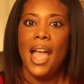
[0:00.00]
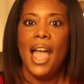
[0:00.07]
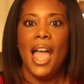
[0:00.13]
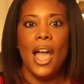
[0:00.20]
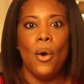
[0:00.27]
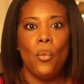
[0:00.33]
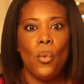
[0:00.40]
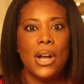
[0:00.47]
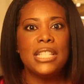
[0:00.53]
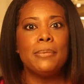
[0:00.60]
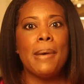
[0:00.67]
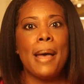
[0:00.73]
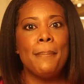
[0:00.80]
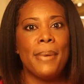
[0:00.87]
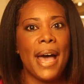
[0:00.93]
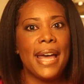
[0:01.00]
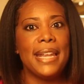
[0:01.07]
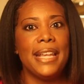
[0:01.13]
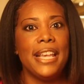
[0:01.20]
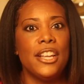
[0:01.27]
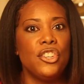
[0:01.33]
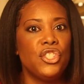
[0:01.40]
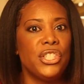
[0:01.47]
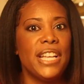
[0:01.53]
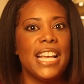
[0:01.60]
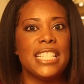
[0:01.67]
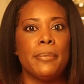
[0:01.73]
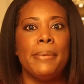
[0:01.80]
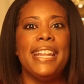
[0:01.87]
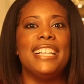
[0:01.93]
And once my body and energy
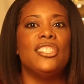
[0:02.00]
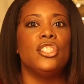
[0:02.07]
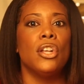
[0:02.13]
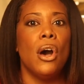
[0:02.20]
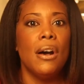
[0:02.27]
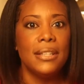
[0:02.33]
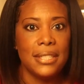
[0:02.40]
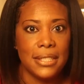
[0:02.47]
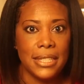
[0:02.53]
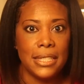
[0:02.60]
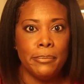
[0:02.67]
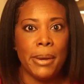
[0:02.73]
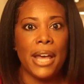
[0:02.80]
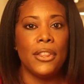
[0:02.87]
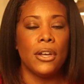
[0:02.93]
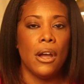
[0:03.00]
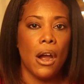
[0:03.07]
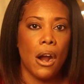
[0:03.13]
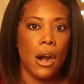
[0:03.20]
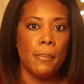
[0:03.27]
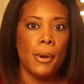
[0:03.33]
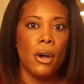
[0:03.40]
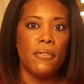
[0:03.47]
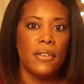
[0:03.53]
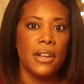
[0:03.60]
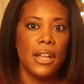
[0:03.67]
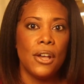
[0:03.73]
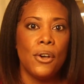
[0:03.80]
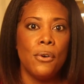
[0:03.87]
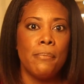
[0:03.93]
has been exhausted by the carb
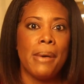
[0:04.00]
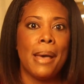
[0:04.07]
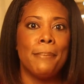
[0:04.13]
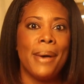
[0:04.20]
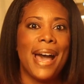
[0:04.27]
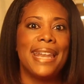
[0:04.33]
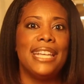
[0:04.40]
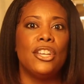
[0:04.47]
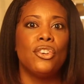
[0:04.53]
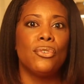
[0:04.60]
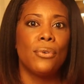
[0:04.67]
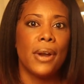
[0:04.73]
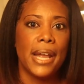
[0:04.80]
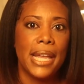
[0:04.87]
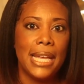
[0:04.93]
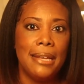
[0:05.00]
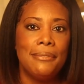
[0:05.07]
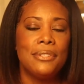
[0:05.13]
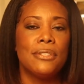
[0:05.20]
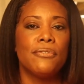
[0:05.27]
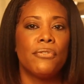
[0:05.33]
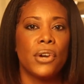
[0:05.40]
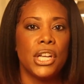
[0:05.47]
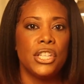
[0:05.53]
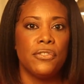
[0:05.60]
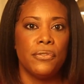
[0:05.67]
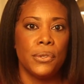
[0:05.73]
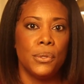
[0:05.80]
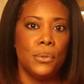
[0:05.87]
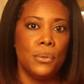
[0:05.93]
overload, my body craves fresh
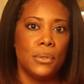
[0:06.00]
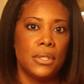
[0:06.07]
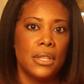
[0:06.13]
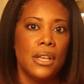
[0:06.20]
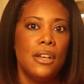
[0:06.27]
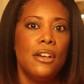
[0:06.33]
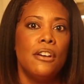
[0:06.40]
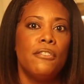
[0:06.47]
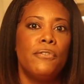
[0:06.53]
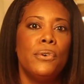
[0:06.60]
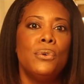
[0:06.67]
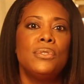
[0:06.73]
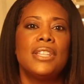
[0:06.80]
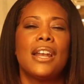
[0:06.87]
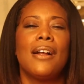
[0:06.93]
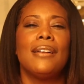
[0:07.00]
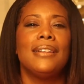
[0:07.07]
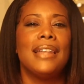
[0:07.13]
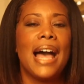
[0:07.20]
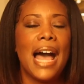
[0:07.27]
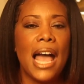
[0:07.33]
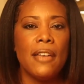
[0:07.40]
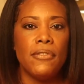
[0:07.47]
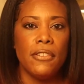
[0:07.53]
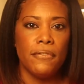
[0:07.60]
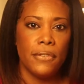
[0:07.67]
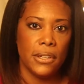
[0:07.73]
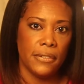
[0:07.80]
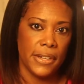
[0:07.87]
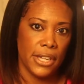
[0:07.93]
foods. Foods that are alive and
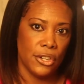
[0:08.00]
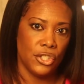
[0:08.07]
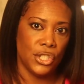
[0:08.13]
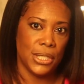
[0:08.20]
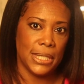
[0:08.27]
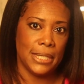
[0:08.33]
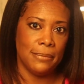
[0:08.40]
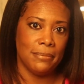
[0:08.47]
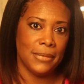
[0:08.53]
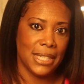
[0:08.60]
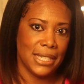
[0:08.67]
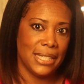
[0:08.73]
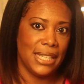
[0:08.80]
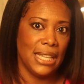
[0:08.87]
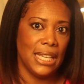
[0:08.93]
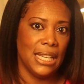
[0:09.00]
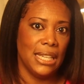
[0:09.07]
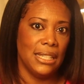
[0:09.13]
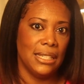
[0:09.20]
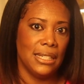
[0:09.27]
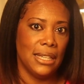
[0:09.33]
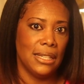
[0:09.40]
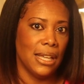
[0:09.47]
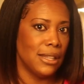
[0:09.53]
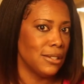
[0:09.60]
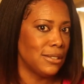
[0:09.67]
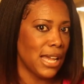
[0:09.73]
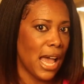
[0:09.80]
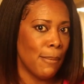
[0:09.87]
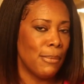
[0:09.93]
full of energy. Again, another
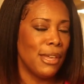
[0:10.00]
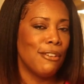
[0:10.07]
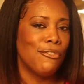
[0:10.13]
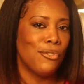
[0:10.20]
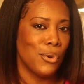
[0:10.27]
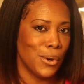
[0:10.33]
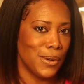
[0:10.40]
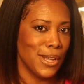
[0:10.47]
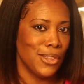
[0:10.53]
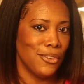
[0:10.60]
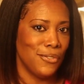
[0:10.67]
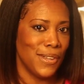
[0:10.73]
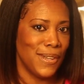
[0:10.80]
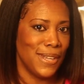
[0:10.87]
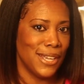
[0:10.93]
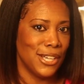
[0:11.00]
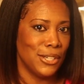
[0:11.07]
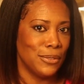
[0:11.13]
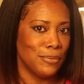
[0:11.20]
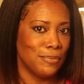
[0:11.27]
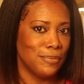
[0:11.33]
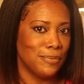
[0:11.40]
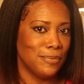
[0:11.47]
topic for another video.